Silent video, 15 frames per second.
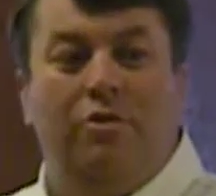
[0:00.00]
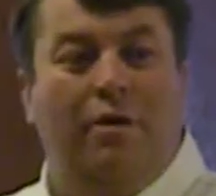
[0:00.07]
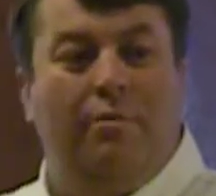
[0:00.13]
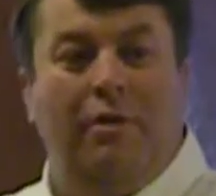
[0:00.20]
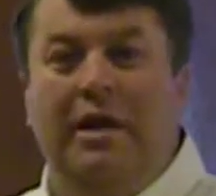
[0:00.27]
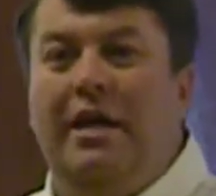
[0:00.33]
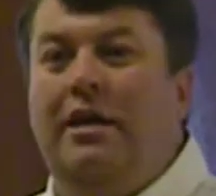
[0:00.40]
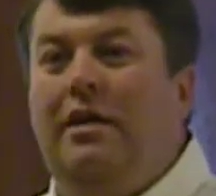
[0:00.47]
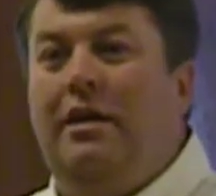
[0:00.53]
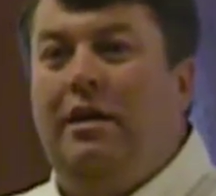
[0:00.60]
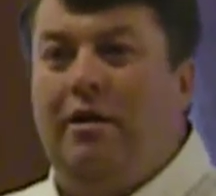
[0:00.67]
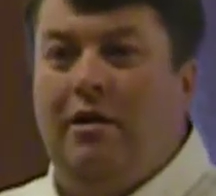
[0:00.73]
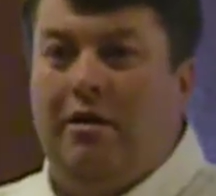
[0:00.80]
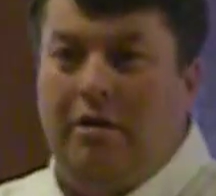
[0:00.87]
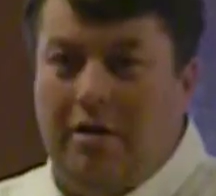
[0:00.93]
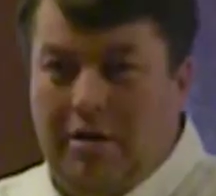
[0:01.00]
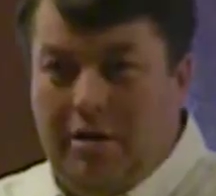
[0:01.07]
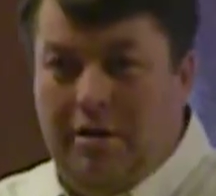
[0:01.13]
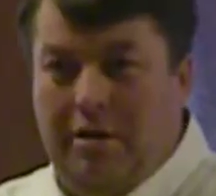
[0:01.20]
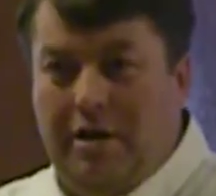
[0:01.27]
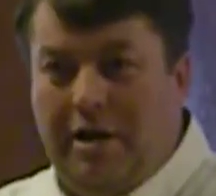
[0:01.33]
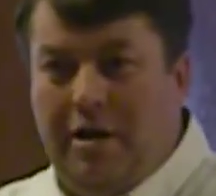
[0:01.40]
So I'm laying
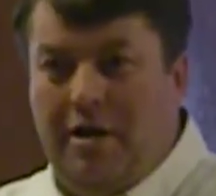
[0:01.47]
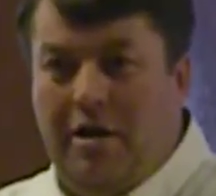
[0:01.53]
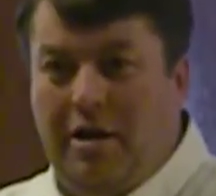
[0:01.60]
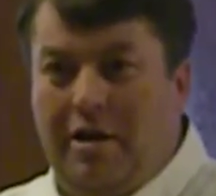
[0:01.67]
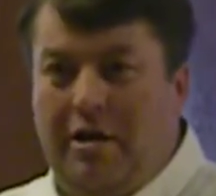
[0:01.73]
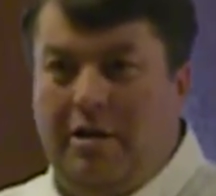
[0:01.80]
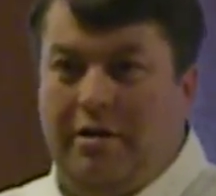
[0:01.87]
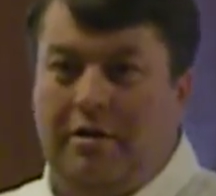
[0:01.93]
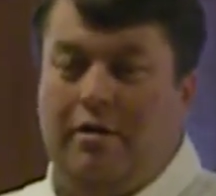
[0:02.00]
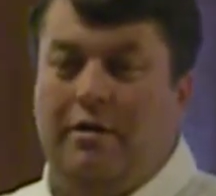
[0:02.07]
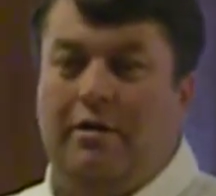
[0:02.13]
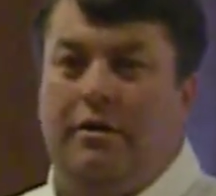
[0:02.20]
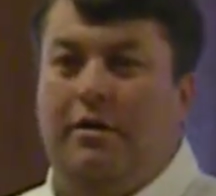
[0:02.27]
there and